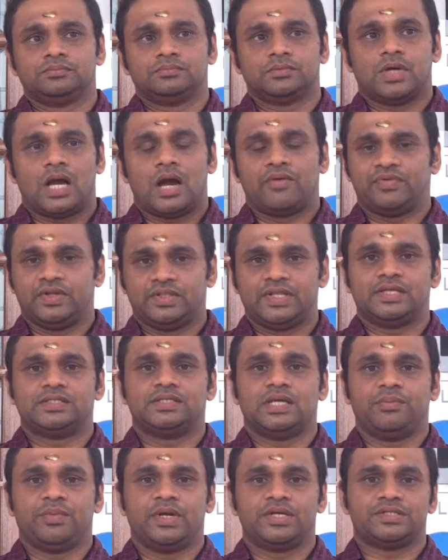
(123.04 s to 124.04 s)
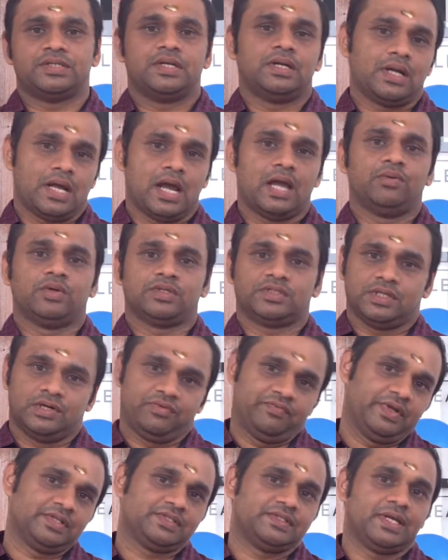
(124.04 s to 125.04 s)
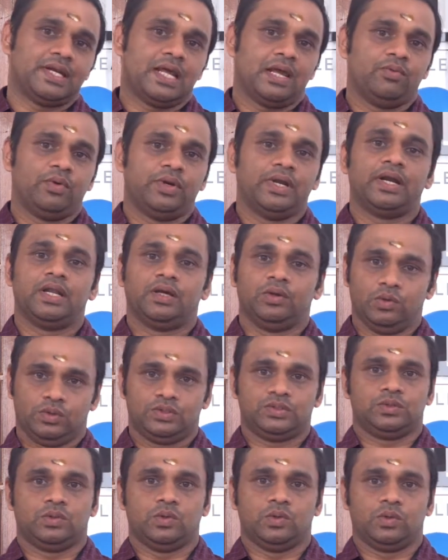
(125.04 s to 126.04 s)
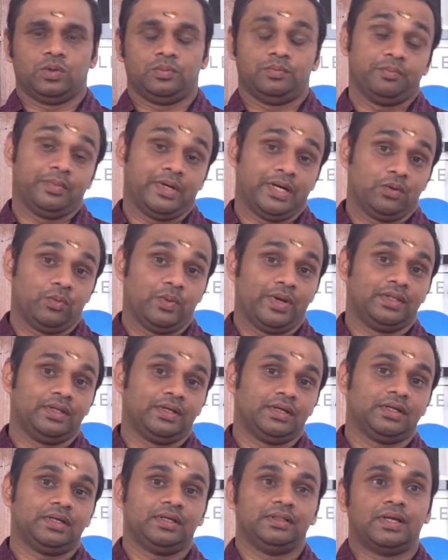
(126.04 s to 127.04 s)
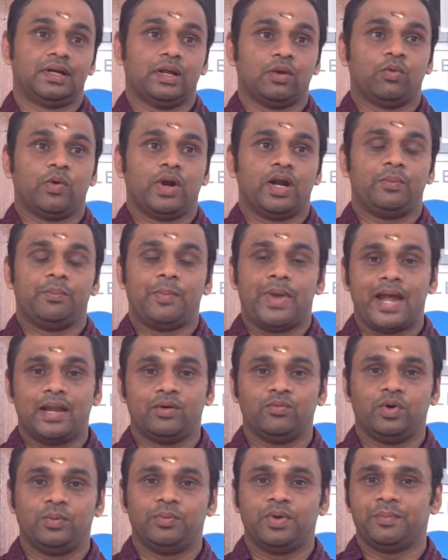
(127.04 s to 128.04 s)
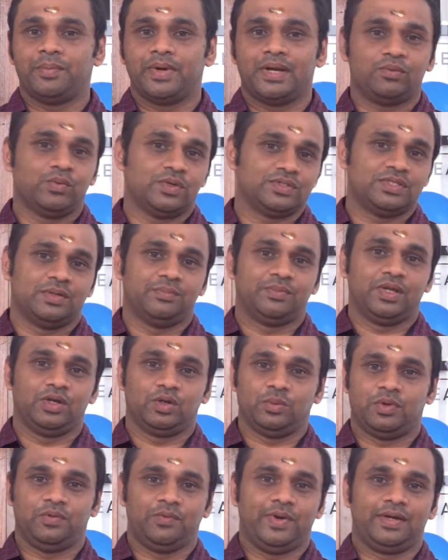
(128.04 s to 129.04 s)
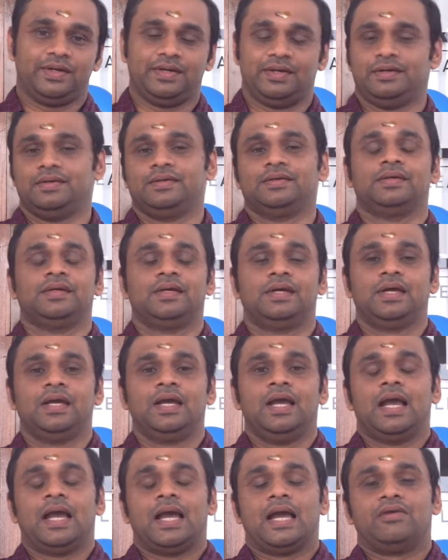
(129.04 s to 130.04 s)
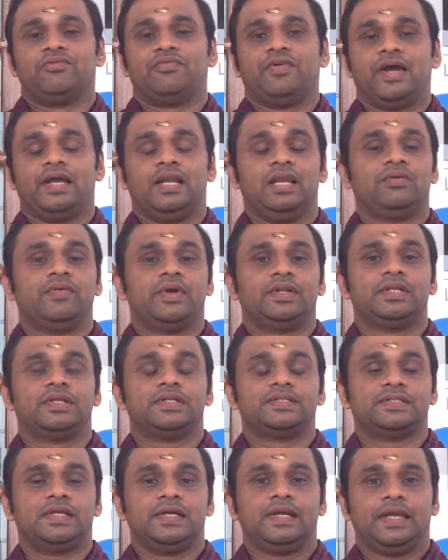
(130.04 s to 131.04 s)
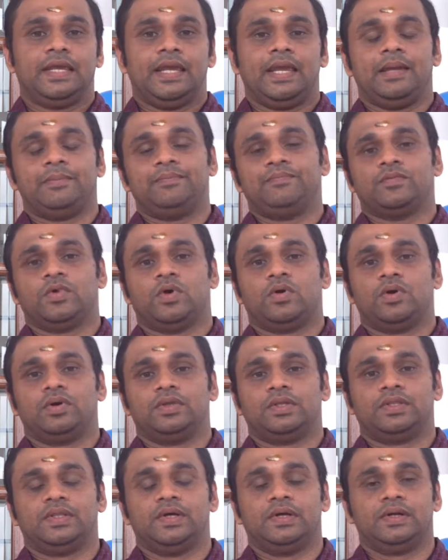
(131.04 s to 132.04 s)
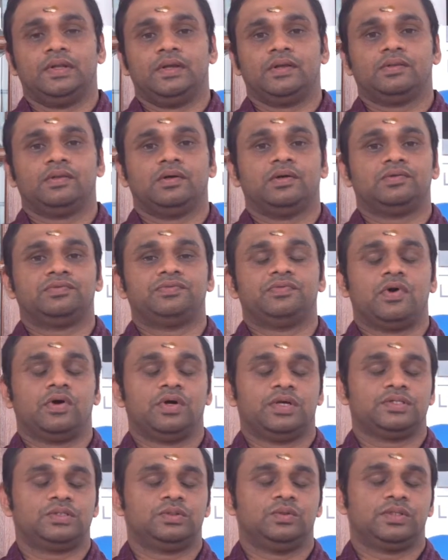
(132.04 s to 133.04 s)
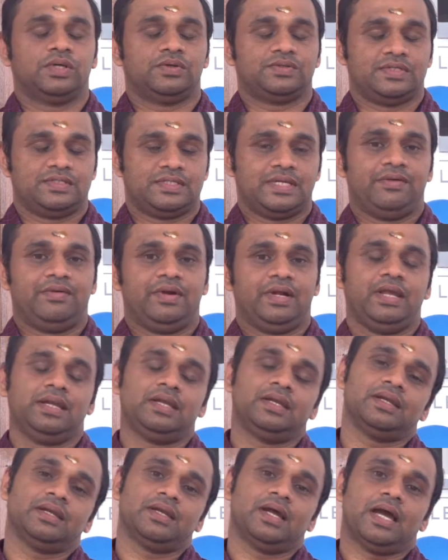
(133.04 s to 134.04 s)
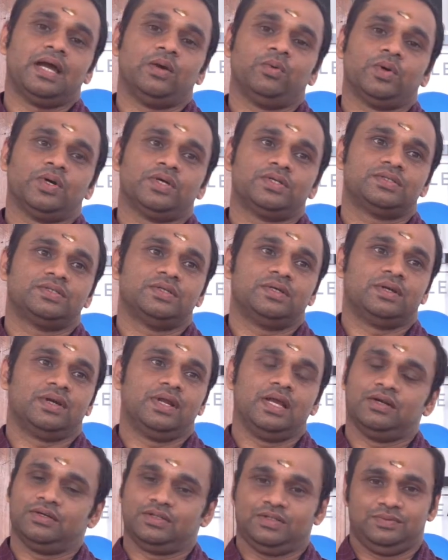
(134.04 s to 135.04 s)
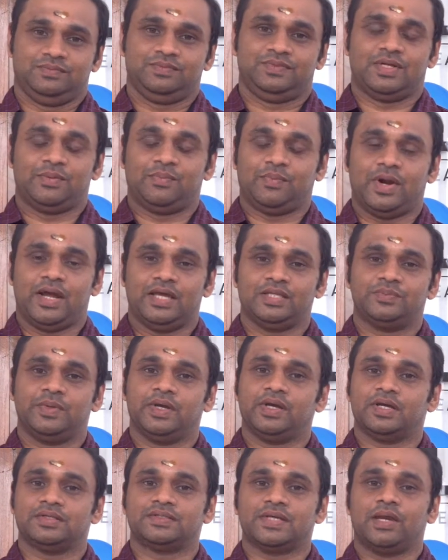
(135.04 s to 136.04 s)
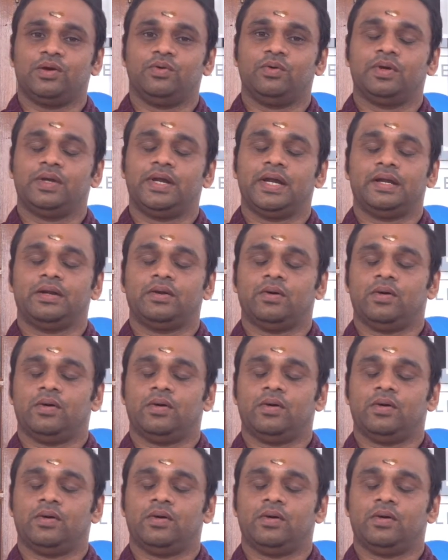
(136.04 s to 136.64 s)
after the examination I was convinced that I would get a good score, but whether the required band would be met was something to be waited. And finally, when the result came on the 30th of August 2017, I was real surprised because I could get